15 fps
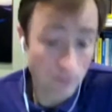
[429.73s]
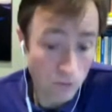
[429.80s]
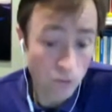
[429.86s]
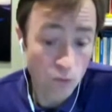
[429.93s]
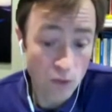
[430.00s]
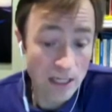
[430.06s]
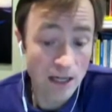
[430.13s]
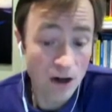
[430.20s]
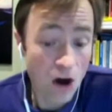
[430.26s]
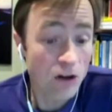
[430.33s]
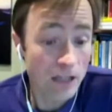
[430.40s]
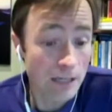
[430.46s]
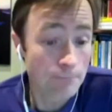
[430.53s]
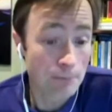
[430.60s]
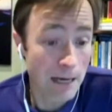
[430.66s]
we can all
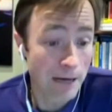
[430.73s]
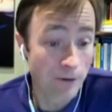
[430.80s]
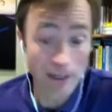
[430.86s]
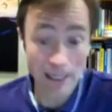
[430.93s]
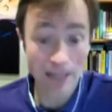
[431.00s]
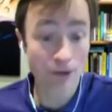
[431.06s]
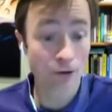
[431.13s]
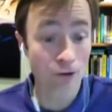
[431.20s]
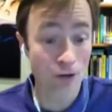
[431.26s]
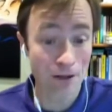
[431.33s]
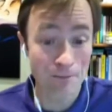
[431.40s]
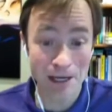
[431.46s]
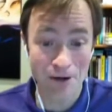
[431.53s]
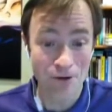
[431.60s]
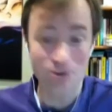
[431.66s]
get better at it, including
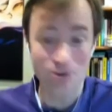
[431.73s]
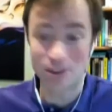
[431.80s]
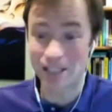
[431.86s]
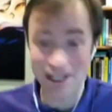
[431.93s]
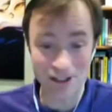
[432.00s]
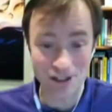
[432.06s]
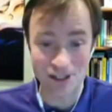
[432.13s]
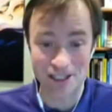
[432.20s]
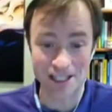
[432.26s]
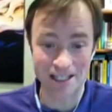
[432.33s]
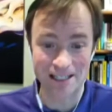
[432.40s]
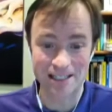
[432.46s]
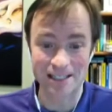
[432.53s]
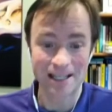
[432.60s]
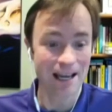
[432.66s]
me, who teaches
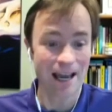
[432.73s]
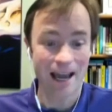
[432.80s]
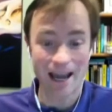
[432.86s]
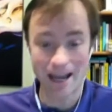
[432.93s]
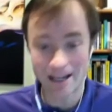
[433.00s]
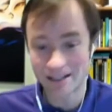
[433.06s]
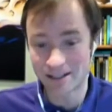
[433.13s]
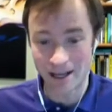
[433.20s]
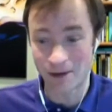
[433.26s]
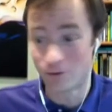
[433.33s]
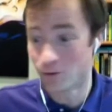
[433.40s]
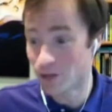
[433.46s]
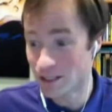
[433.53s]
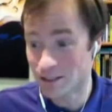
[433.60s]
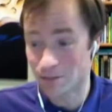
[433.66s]
this and
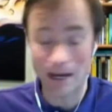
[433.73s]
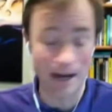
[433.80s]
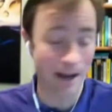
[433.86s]
reads about it.